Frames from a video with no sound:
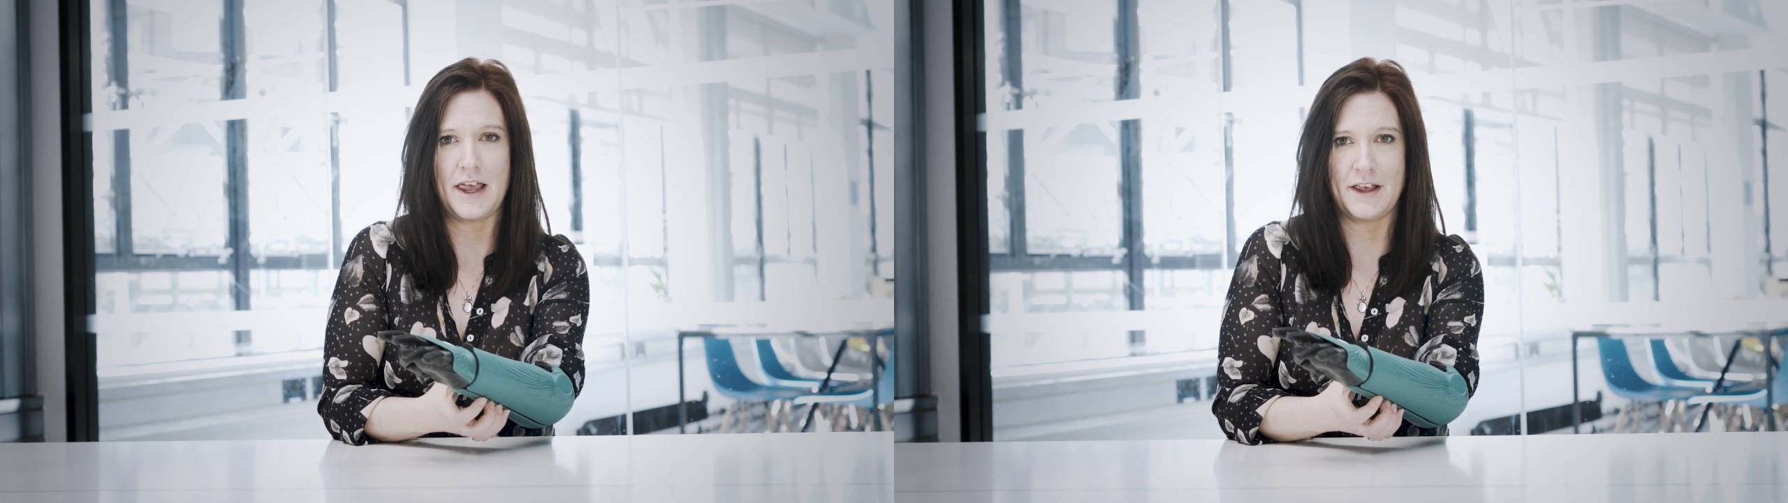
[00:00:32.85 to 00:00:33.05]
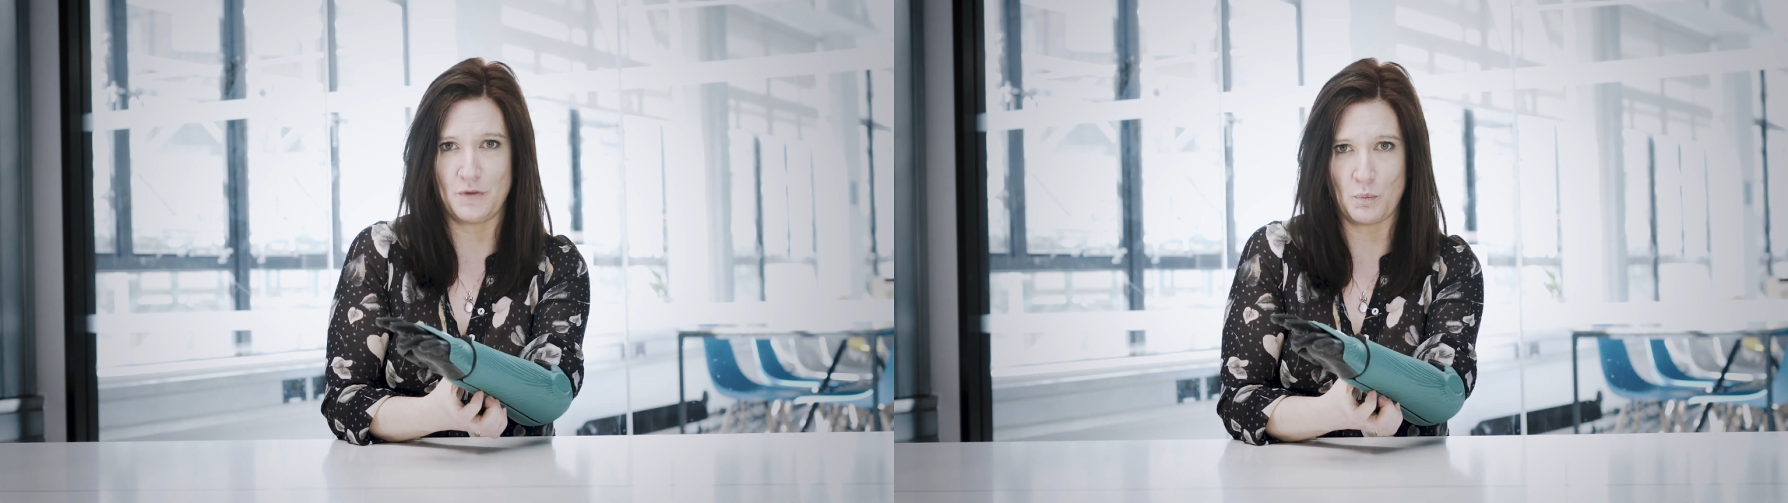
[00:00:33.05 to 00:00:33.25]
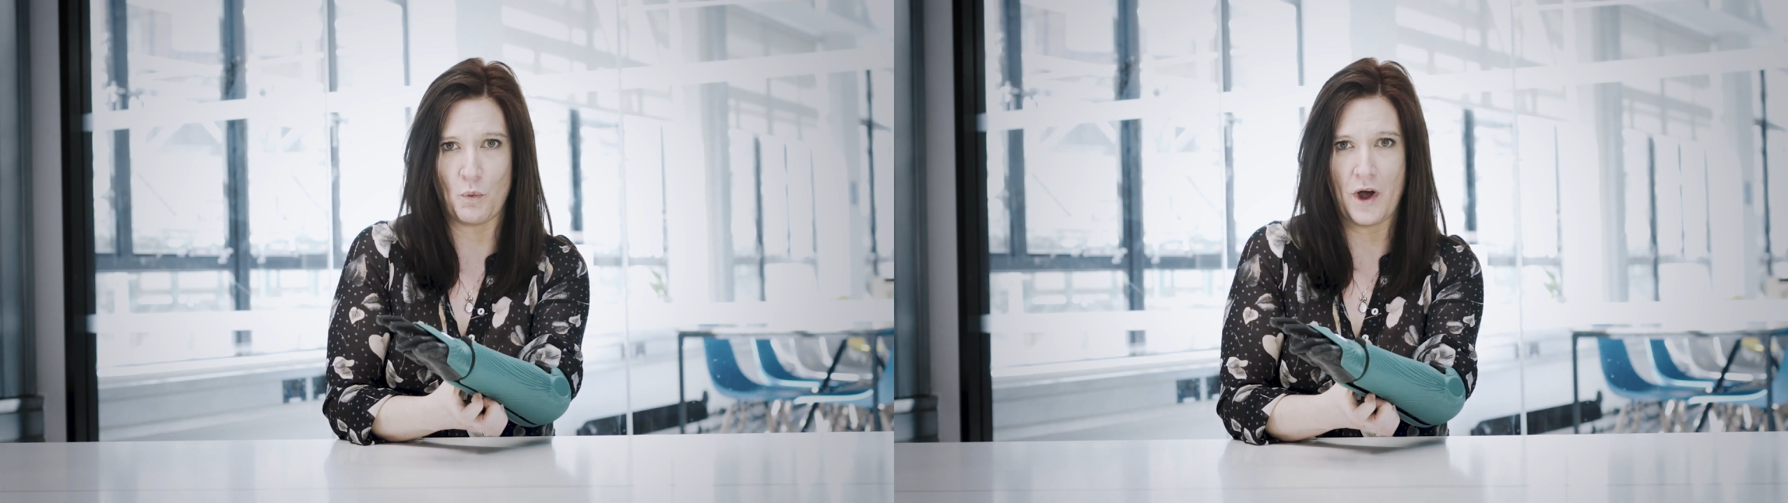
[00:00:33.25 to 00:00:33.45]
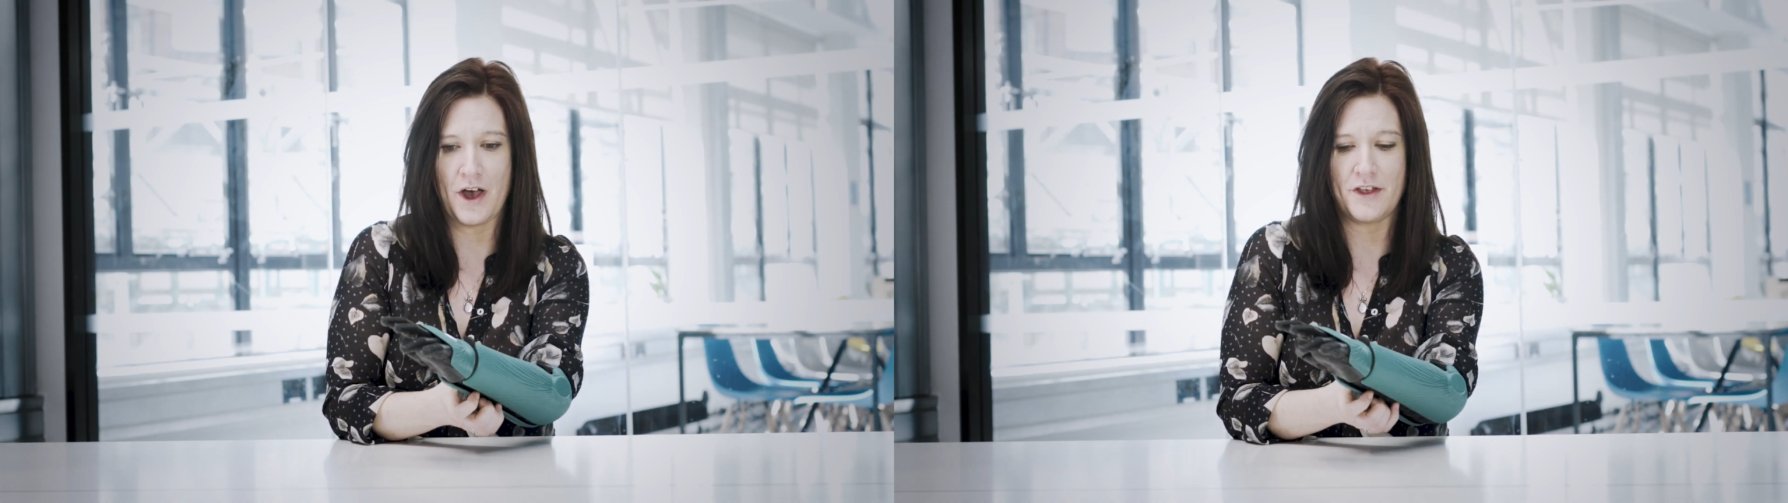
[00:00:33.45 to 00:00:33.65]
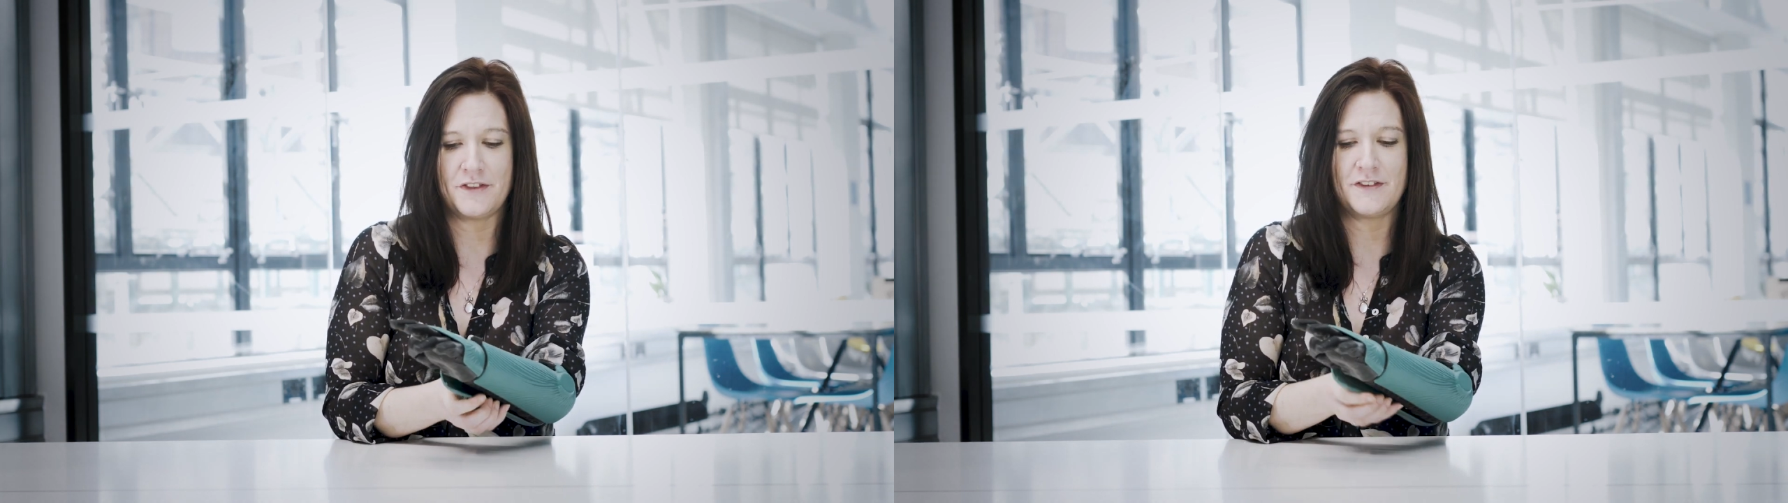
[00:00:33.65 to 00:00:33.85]
it's
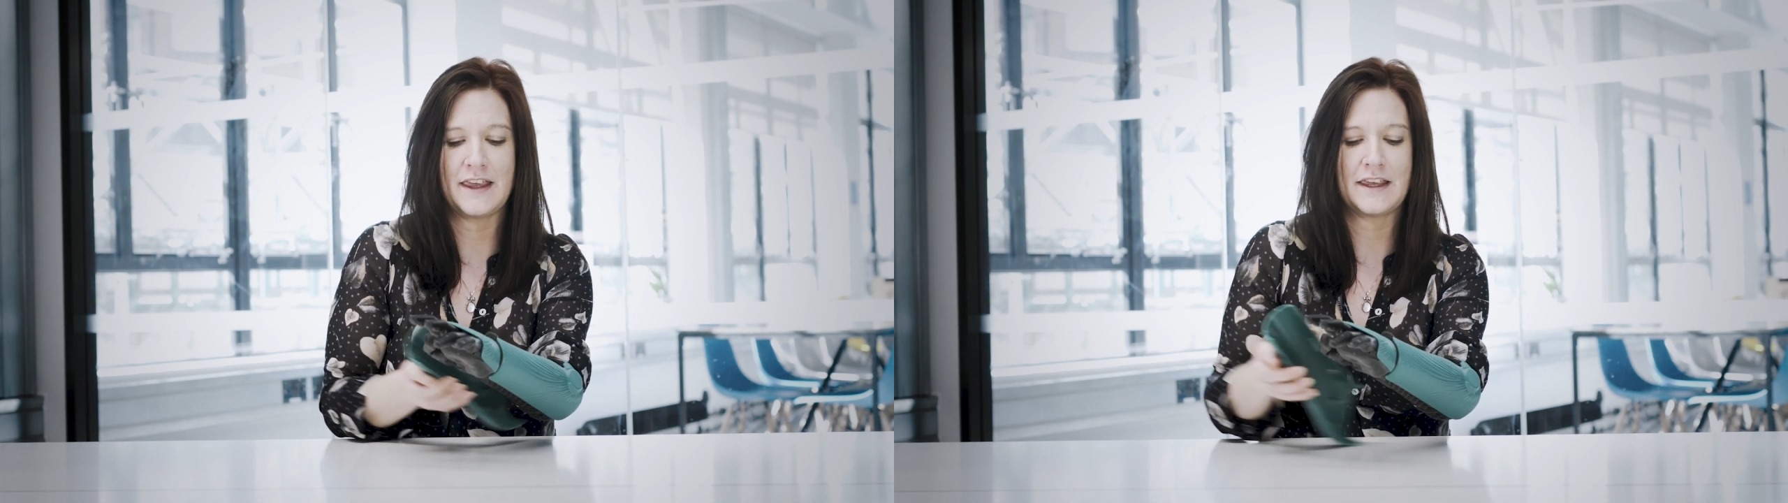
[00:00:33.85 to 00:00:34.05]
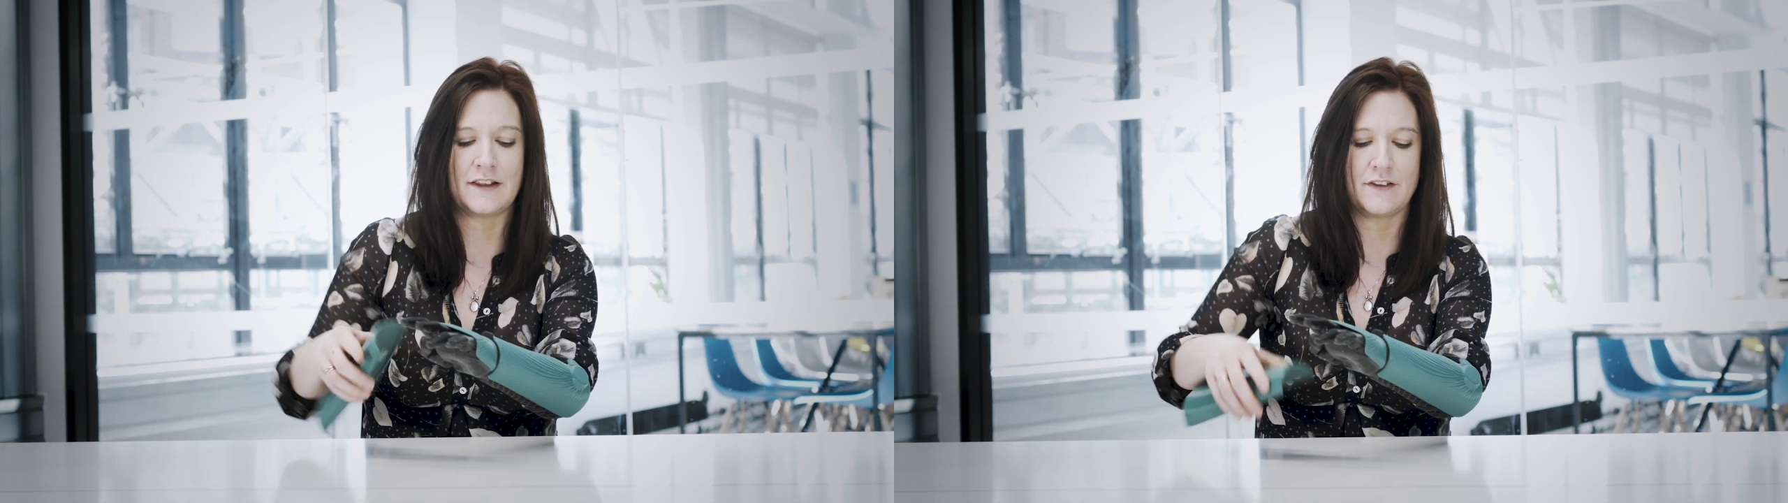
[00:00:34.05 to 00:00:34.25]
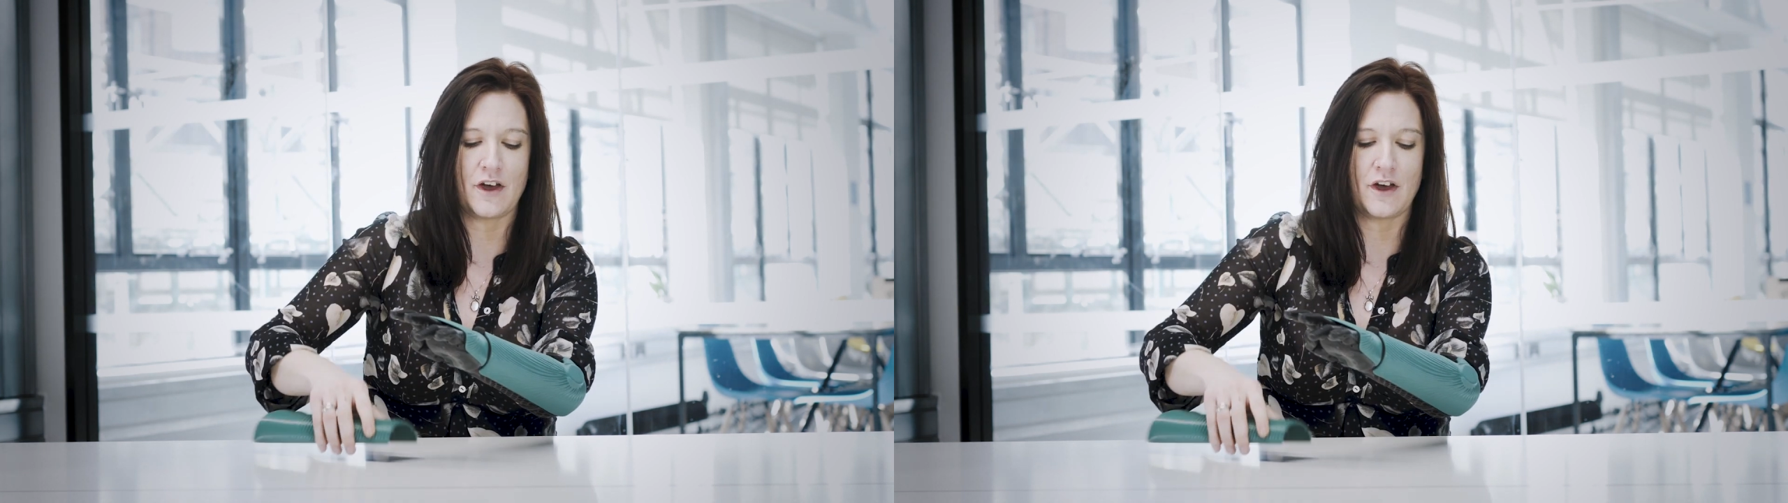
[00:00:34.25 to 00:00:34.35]
worth taking